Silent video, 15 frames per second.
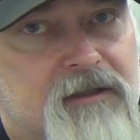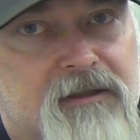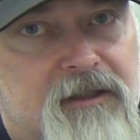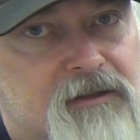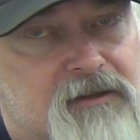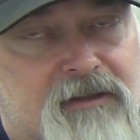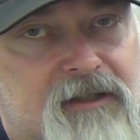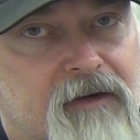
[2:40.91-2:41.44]

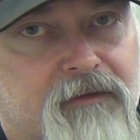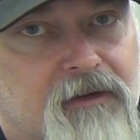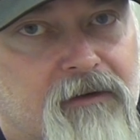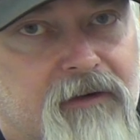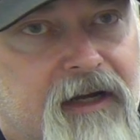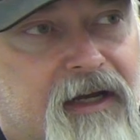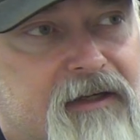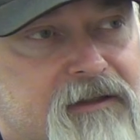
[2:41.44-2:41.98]
There's several
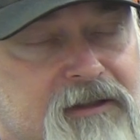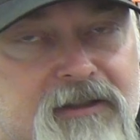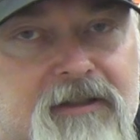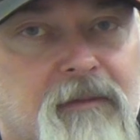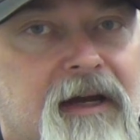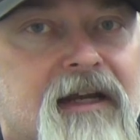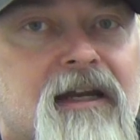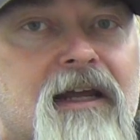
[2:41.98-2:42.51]
around. Just
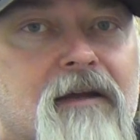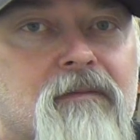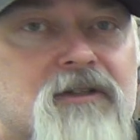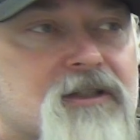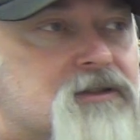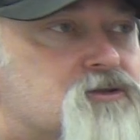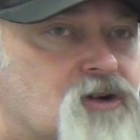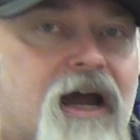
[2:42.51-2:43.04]
in my
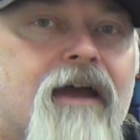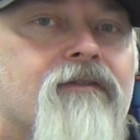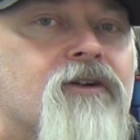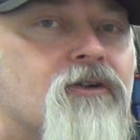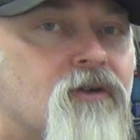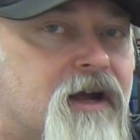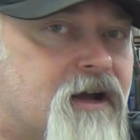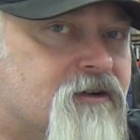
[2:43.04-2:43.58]
just driving
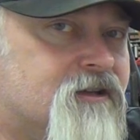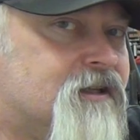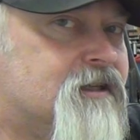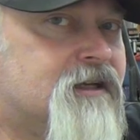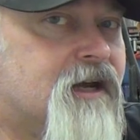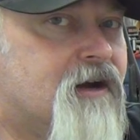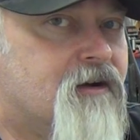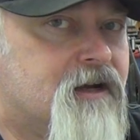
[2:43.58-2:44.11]
around in
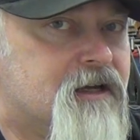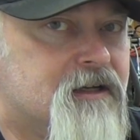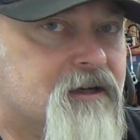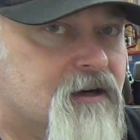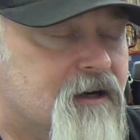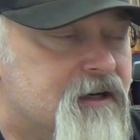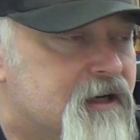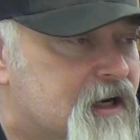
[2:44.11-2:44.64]
the area
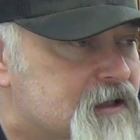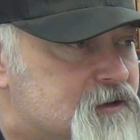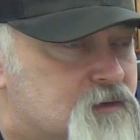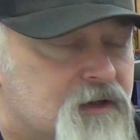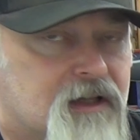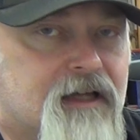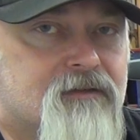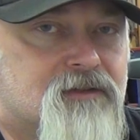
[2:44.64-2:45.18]
here in
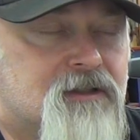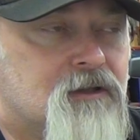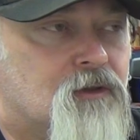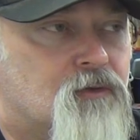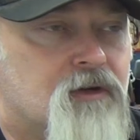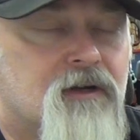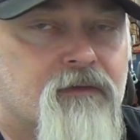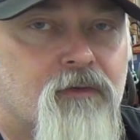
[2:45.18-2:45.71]
Knoxville, I've seen
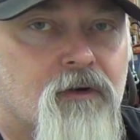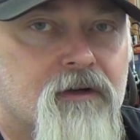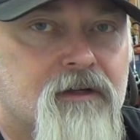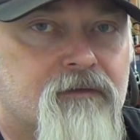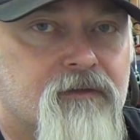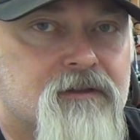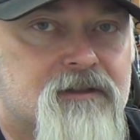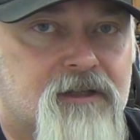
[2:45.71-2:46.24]
3 or 4
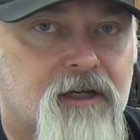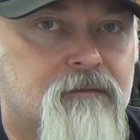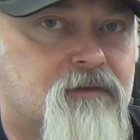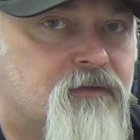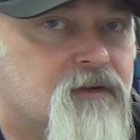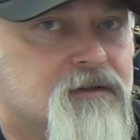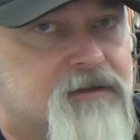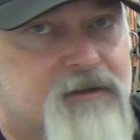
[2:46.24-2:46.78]
different tubbed first